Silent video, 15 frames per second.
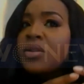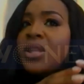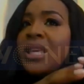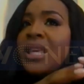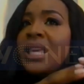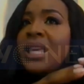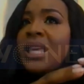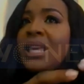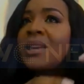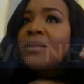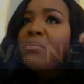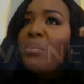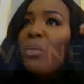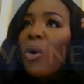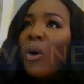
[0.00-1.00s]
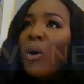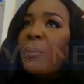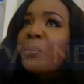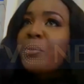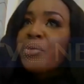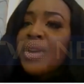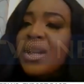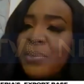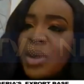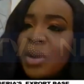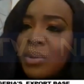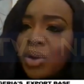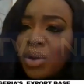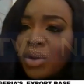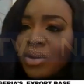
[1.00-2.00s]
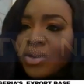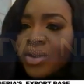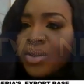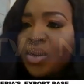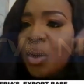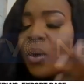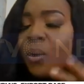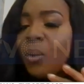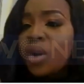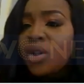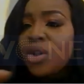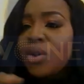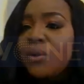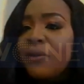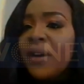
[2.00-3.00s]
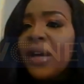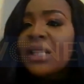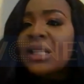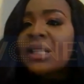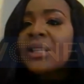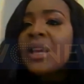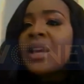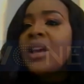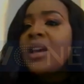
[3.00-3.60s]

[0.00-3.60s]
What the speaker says: the more premium goods. So what you find is,